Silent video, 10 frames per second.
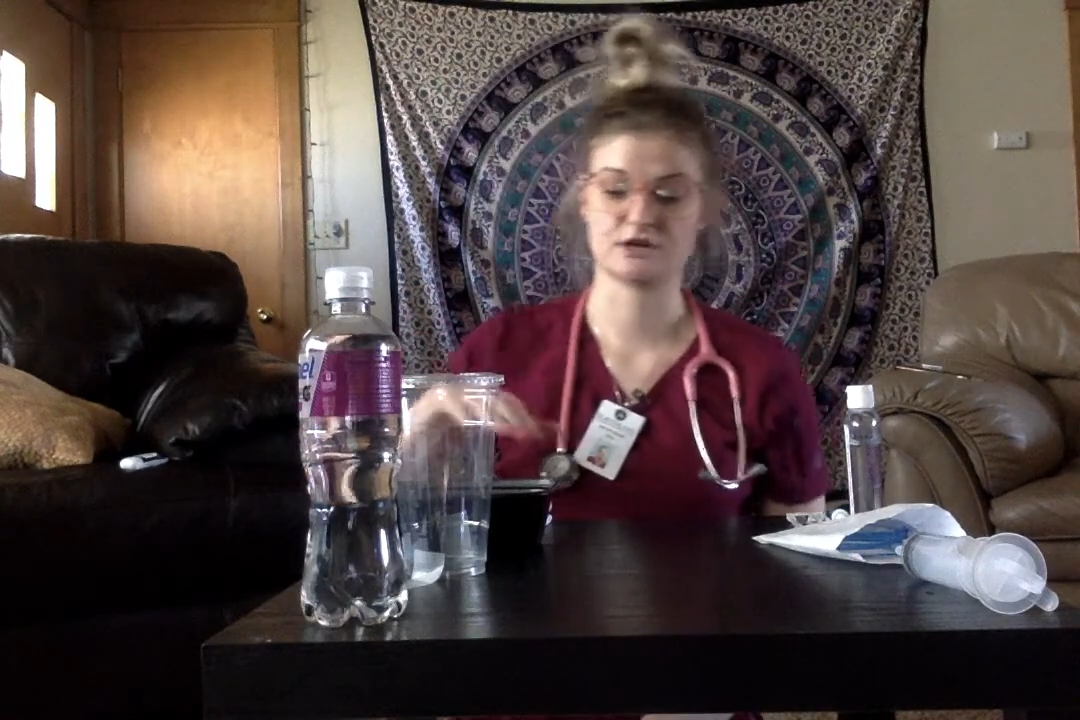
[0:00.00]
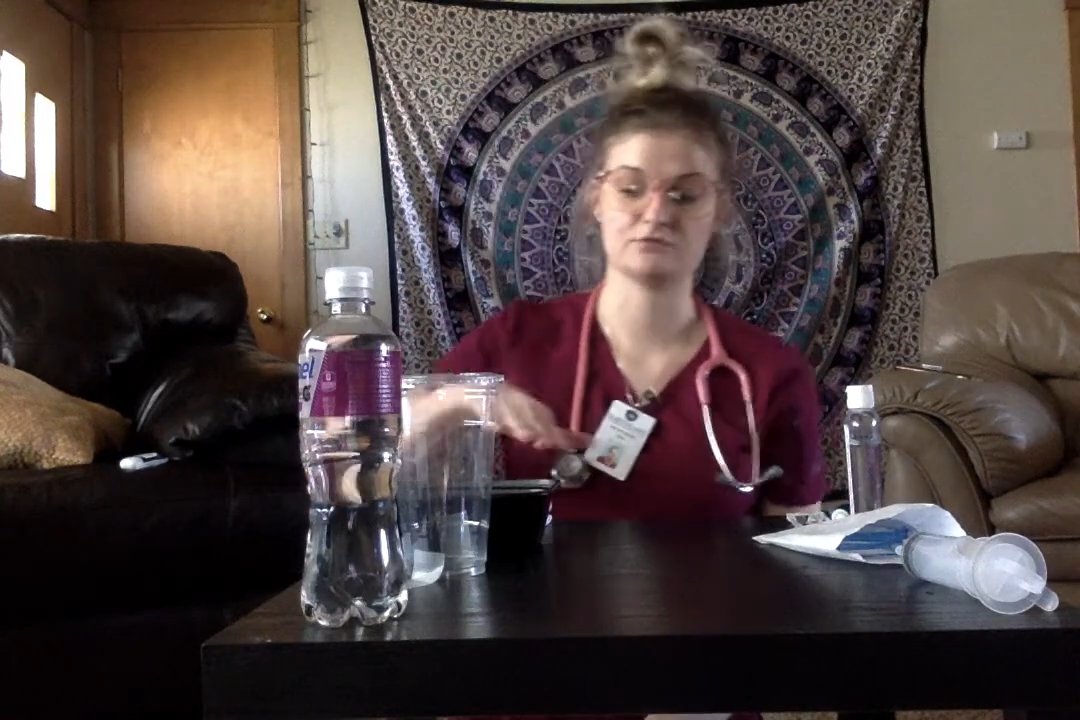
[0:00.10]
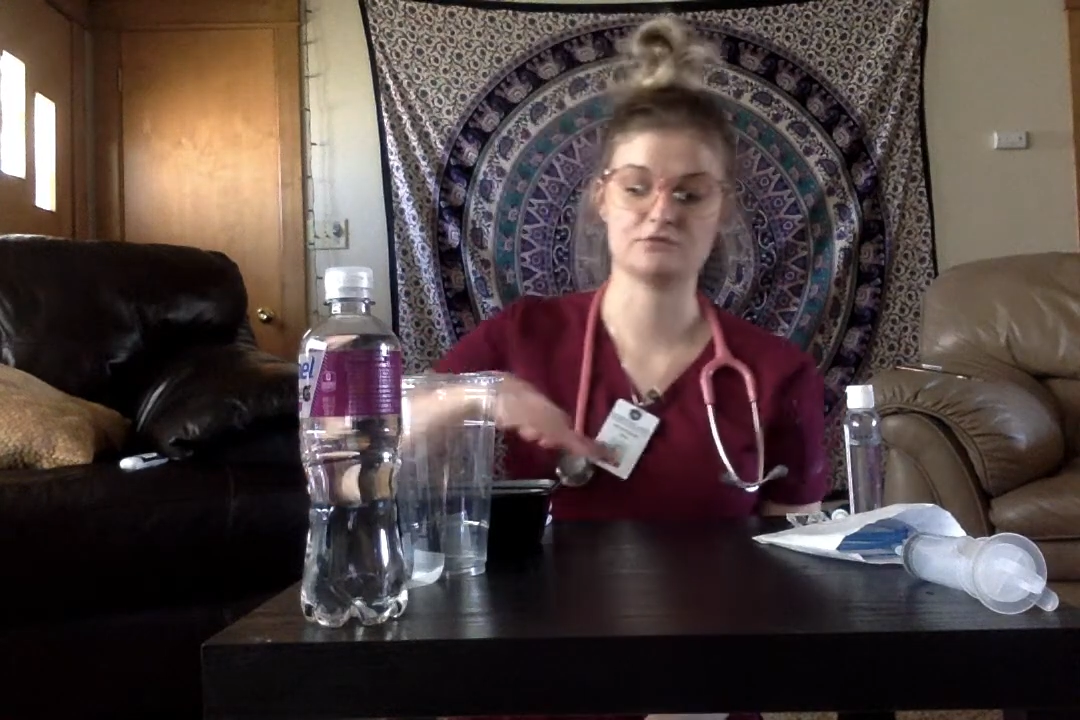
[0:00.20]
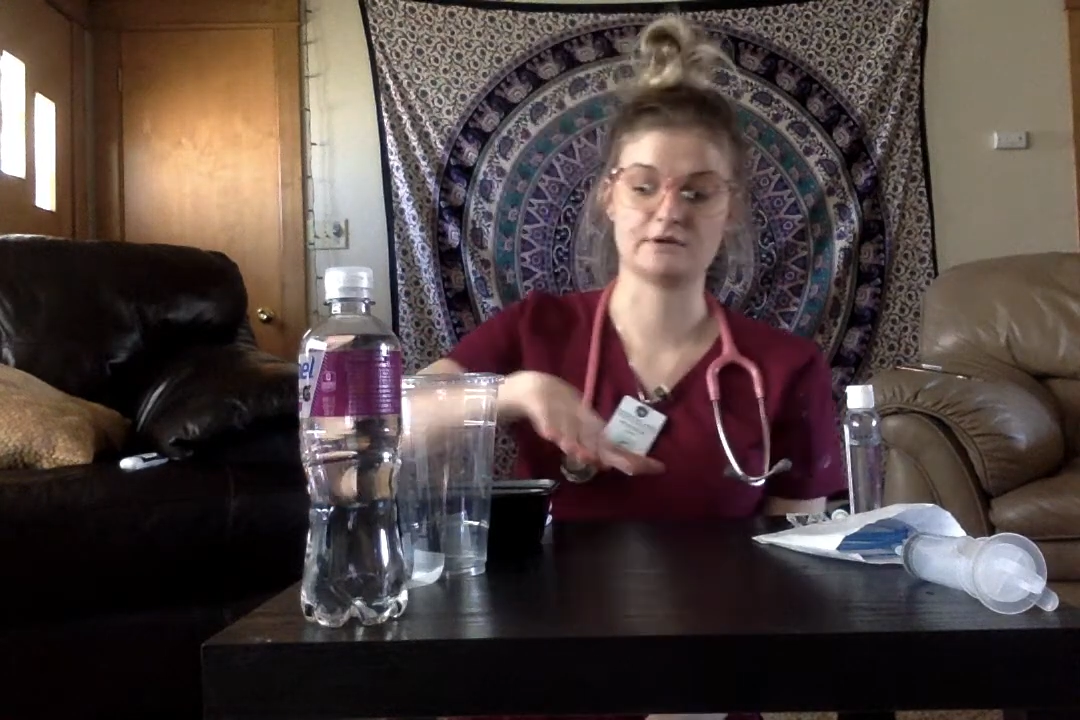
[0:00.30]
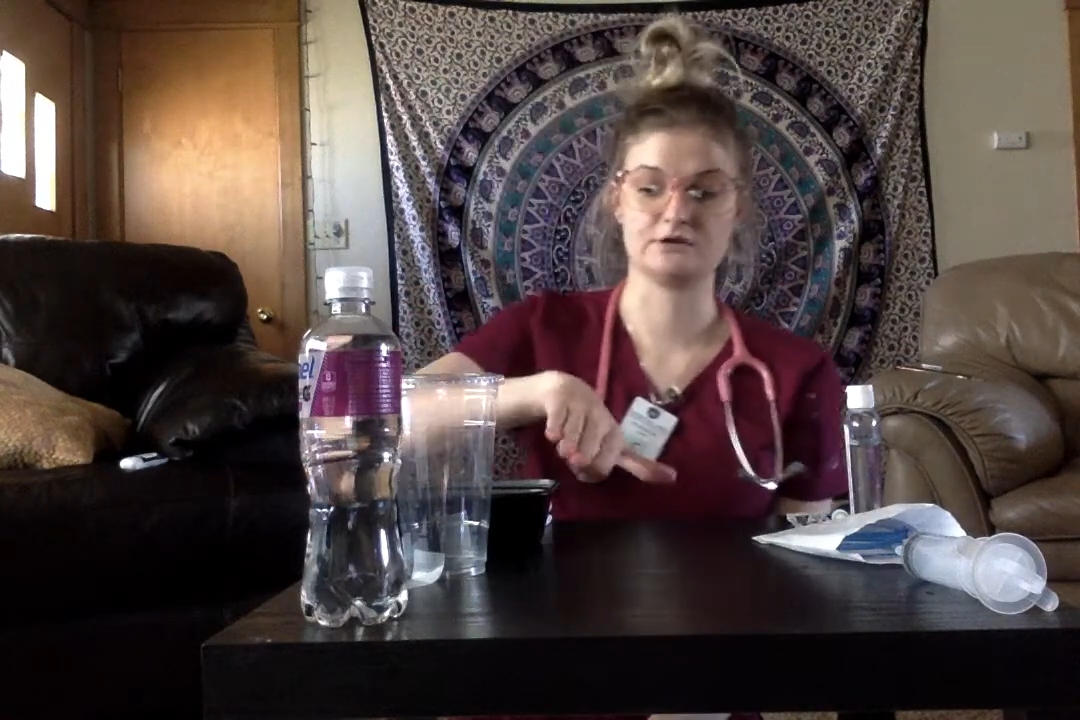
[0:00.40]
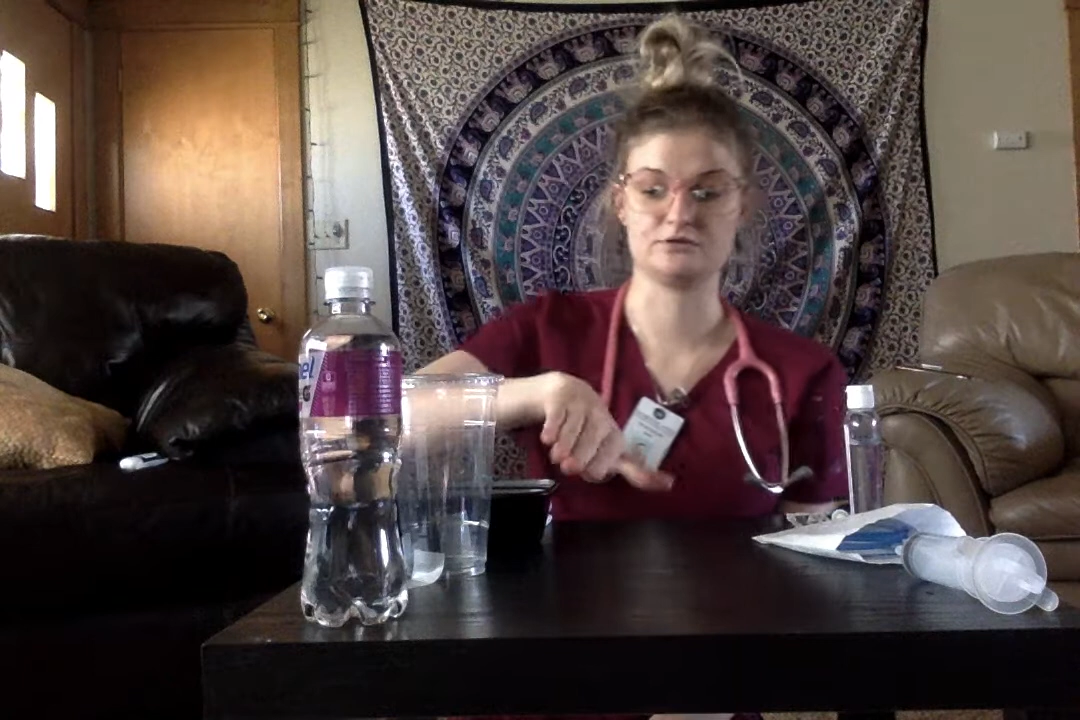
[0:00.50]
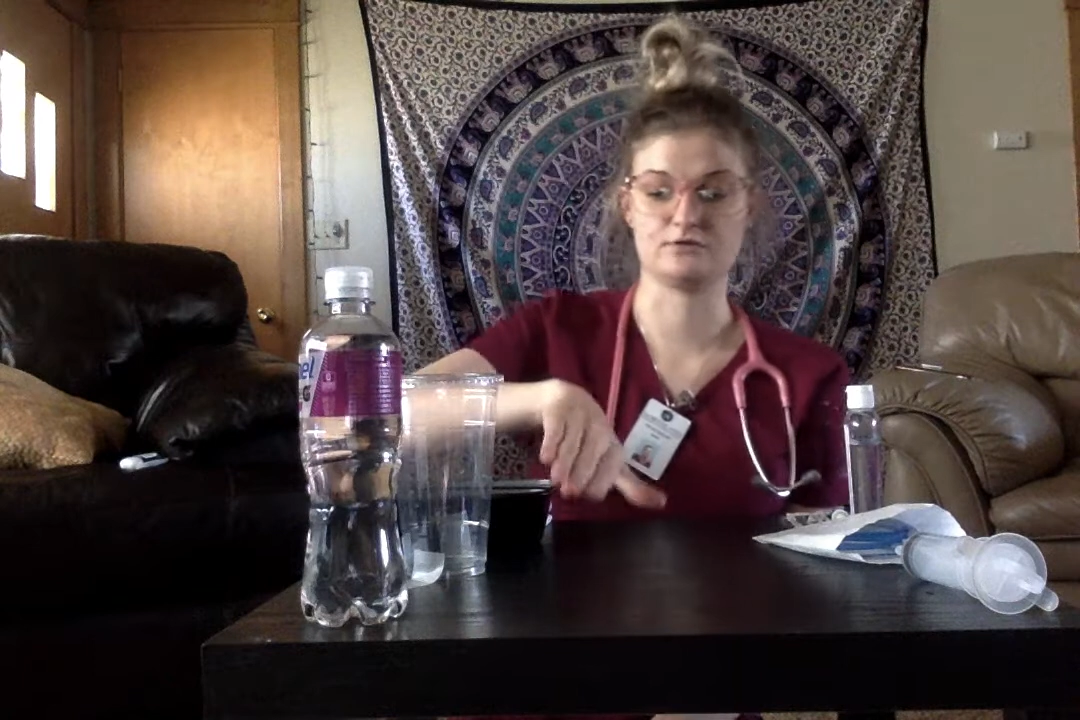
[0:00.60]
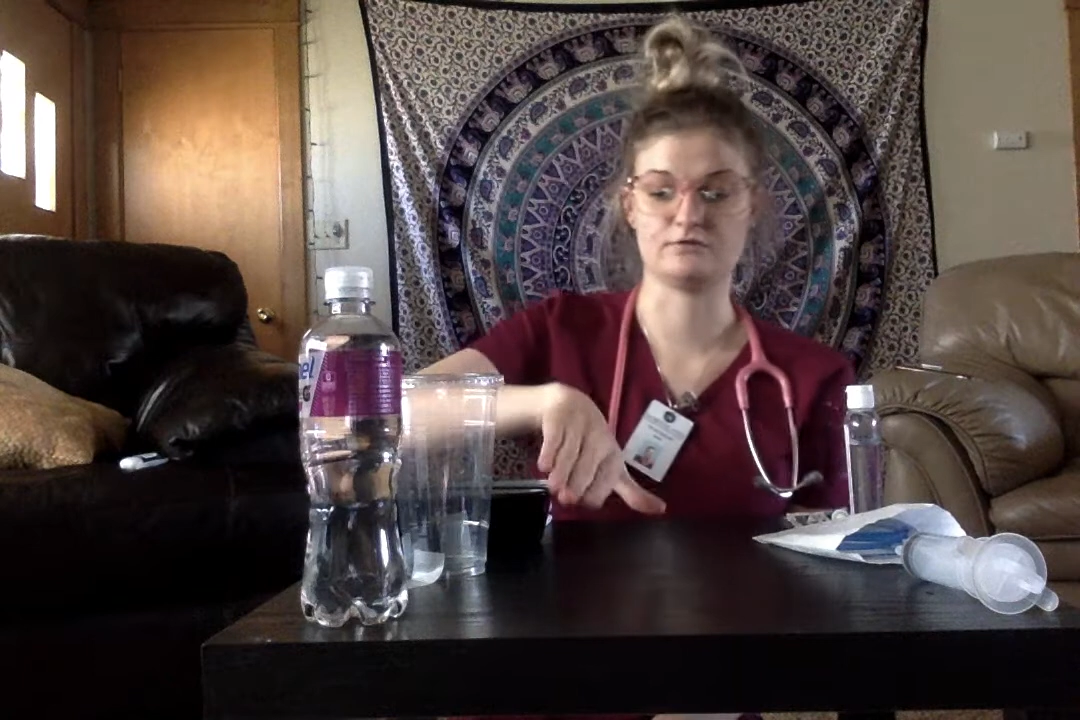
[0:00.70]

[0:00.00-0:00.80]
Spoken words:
you would want to do a